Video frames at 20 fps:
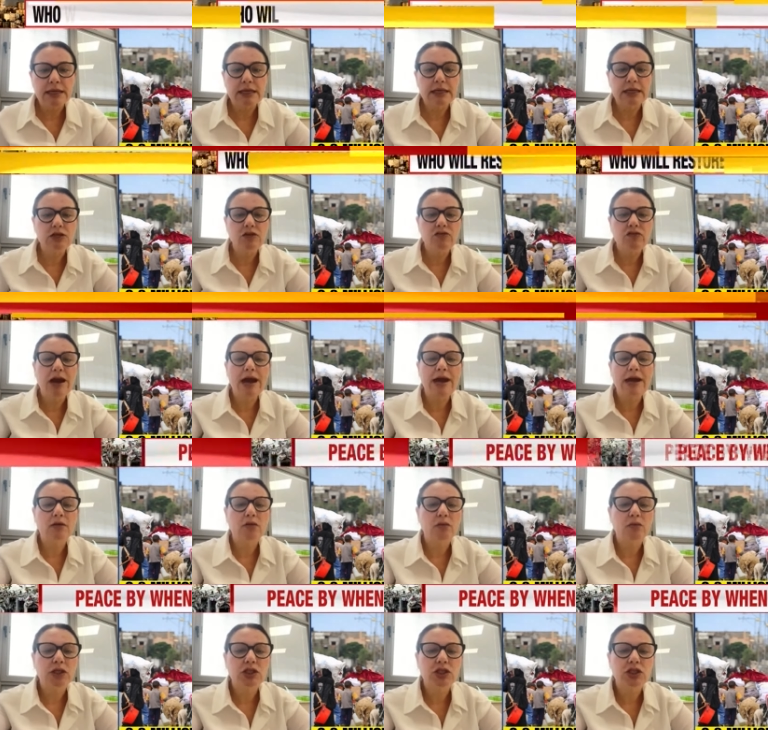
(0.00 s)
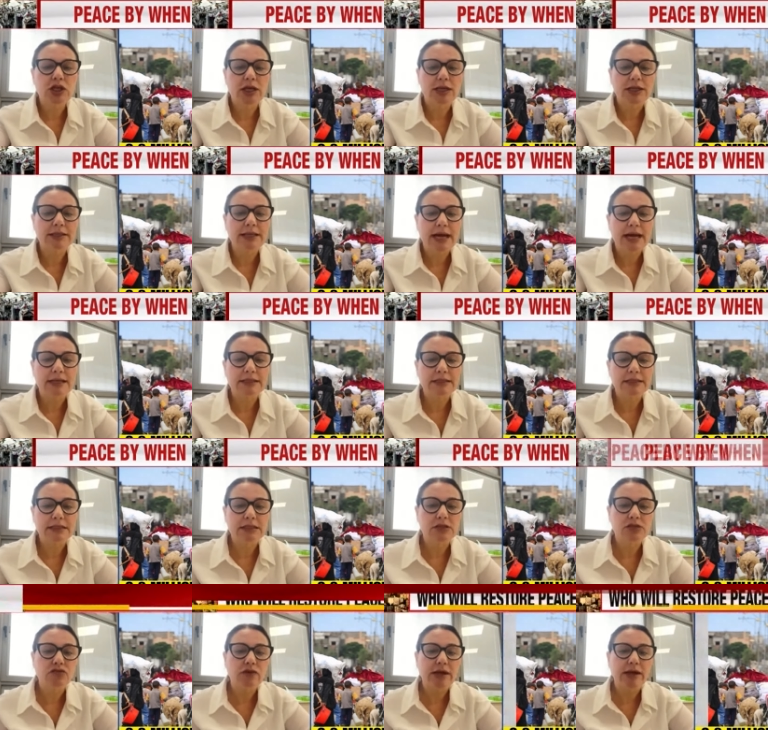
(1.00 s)
Iran, which attacks
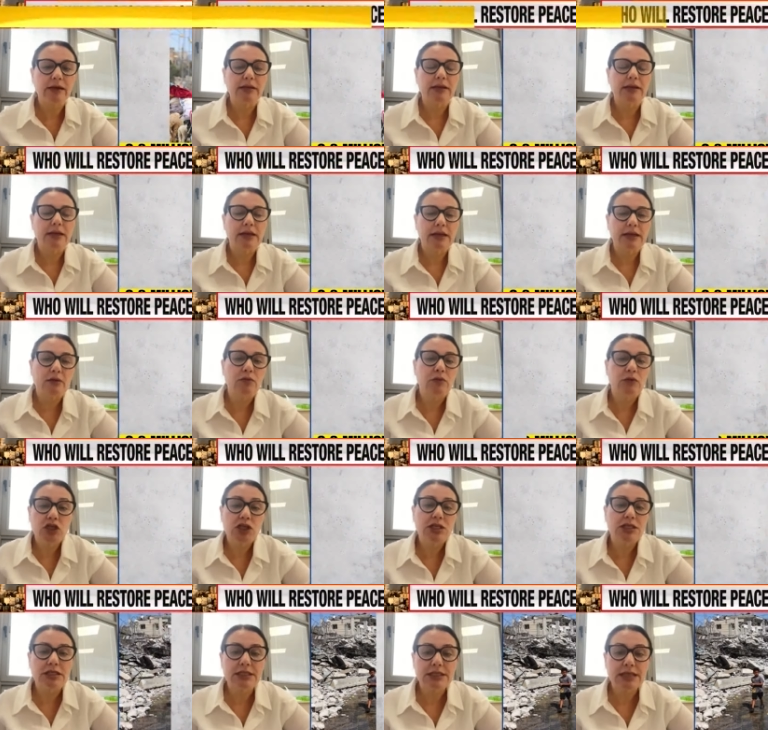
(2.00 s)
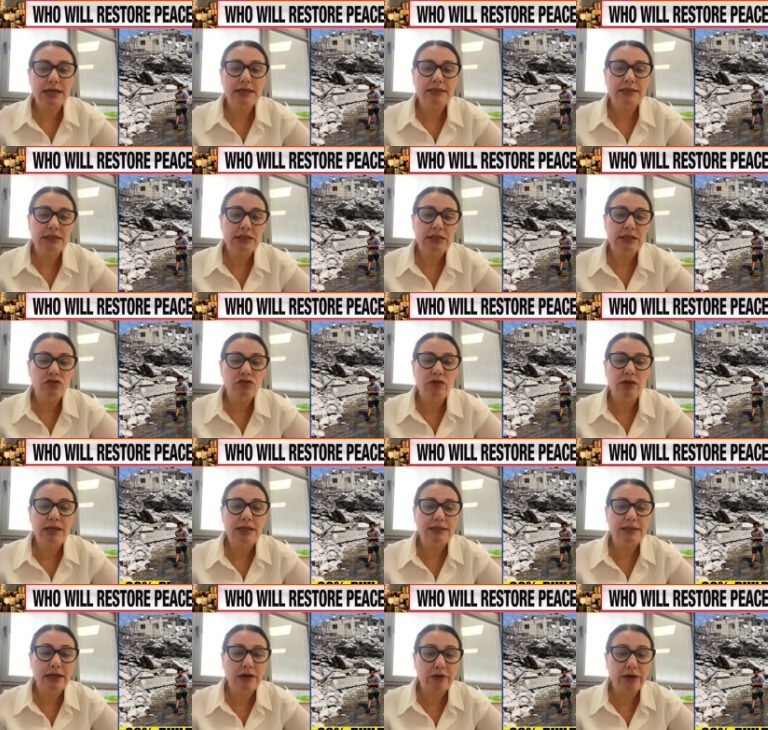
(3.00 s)
Israel, which attacks Israel
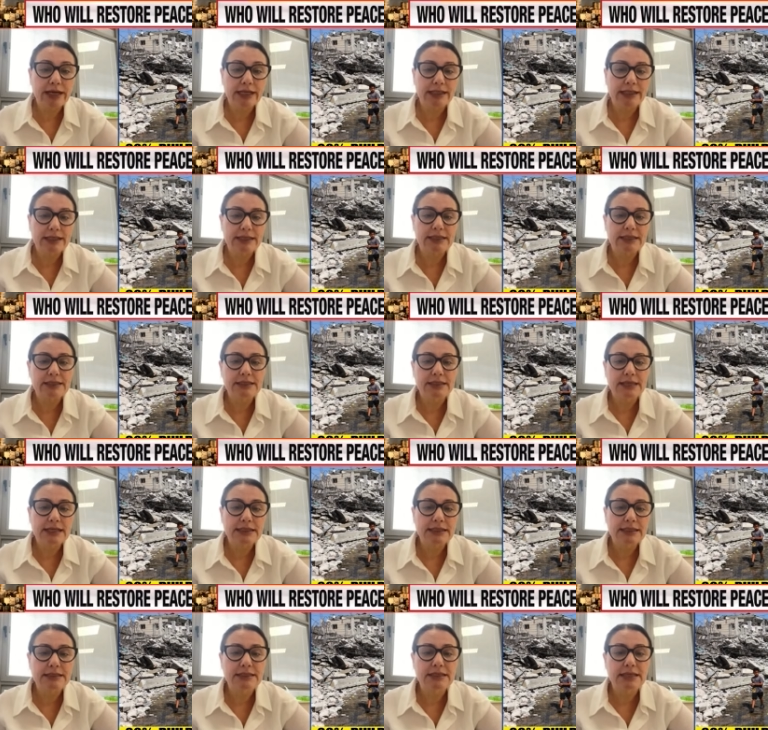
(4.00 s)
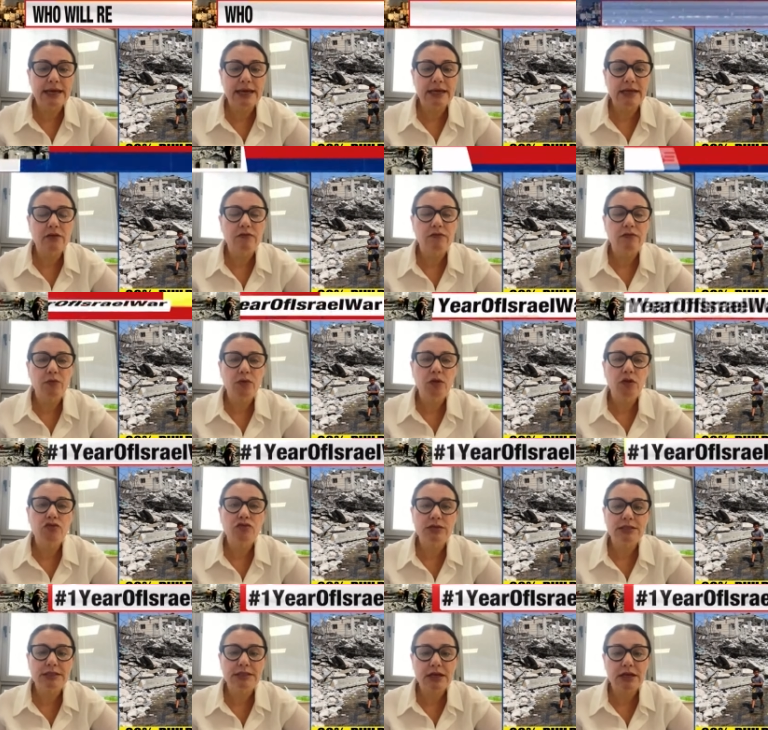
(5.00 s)
directly, stands as the head of a
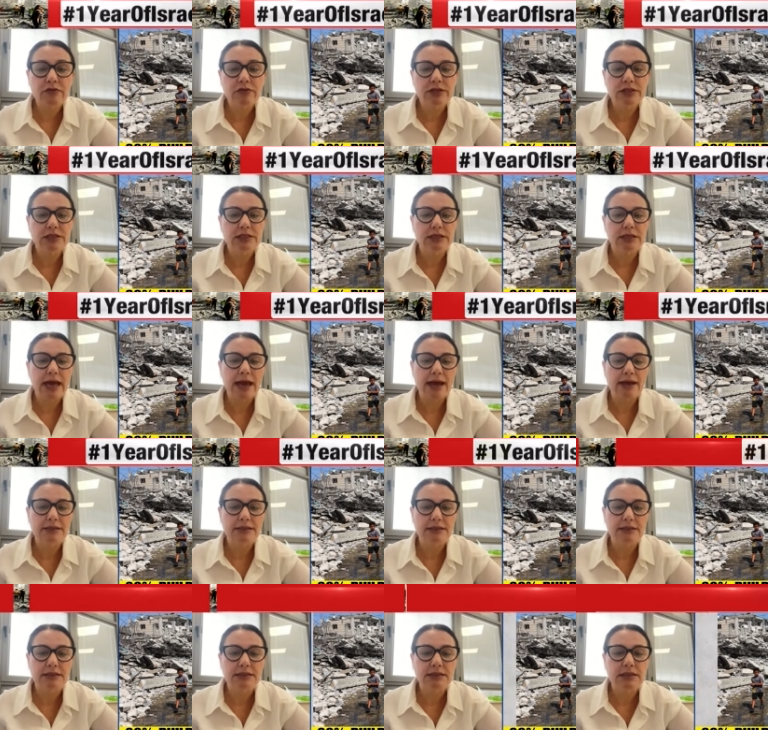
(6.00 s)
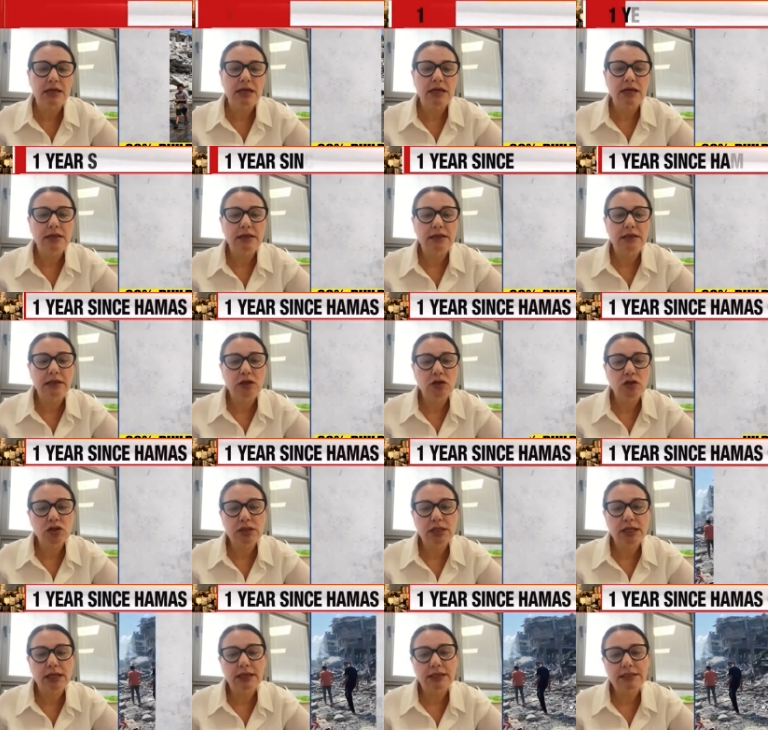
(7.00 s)
murderous terrorist axis that means
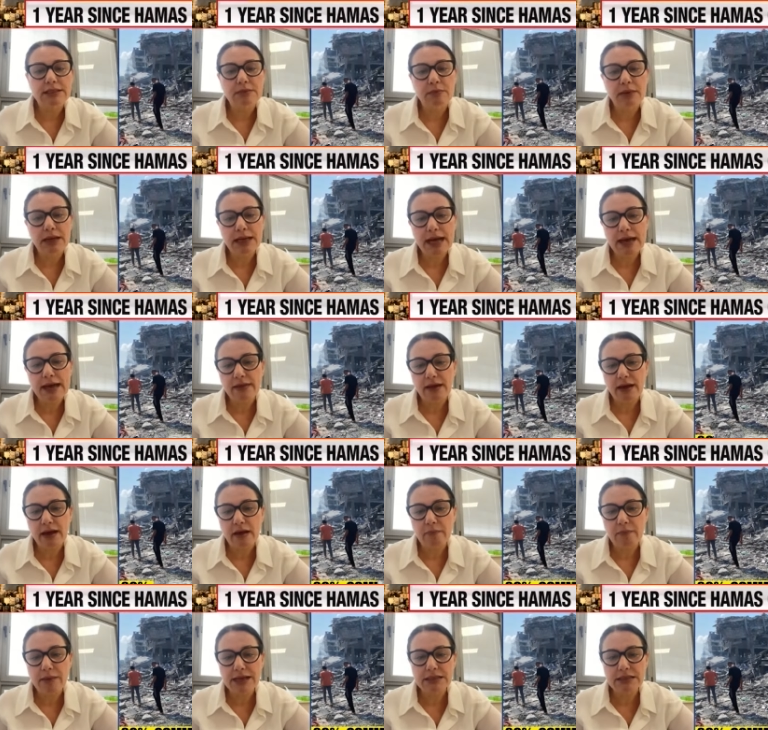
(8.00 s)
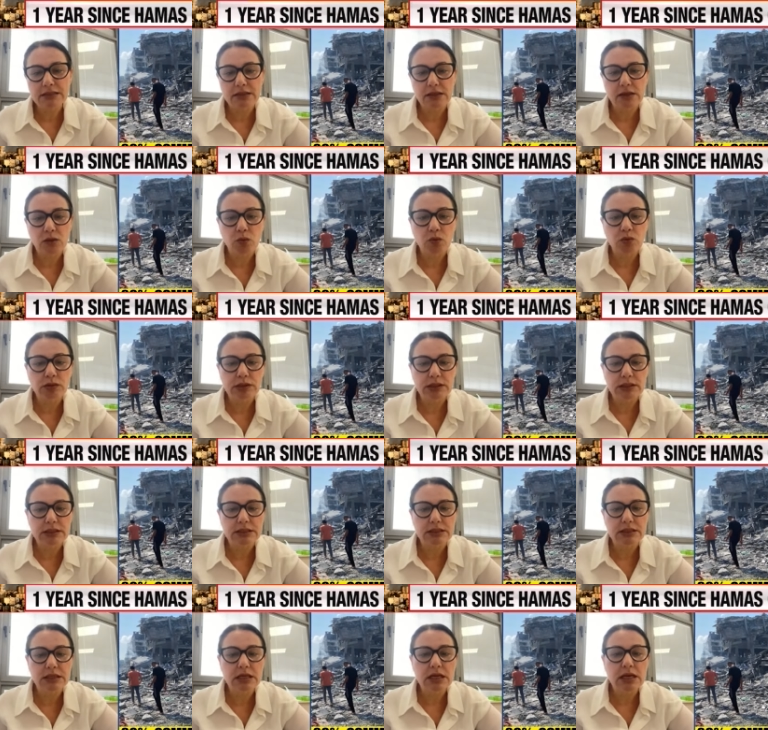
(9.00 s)
the Hezbollah, the Hamas, the
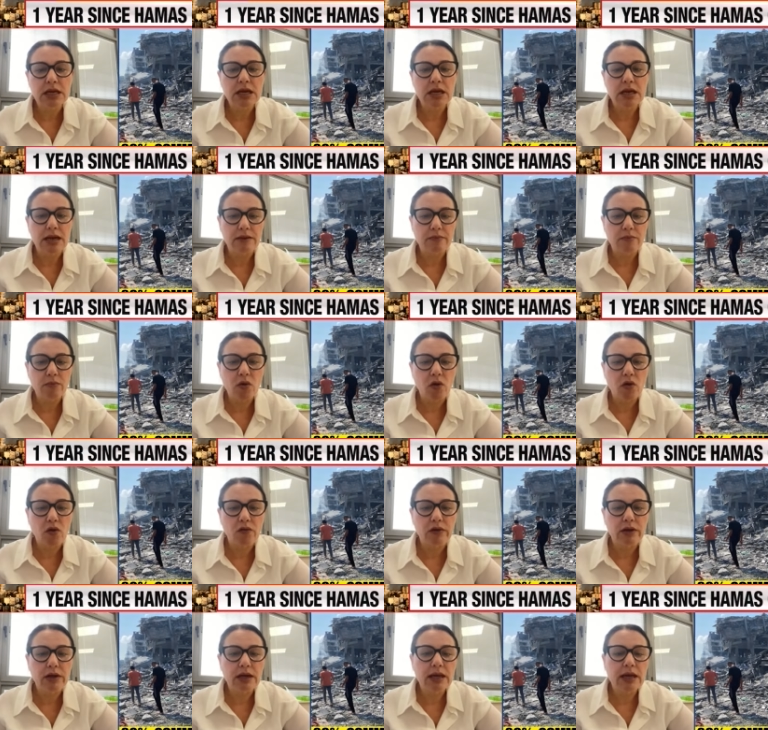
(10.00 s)
Houthis, and more.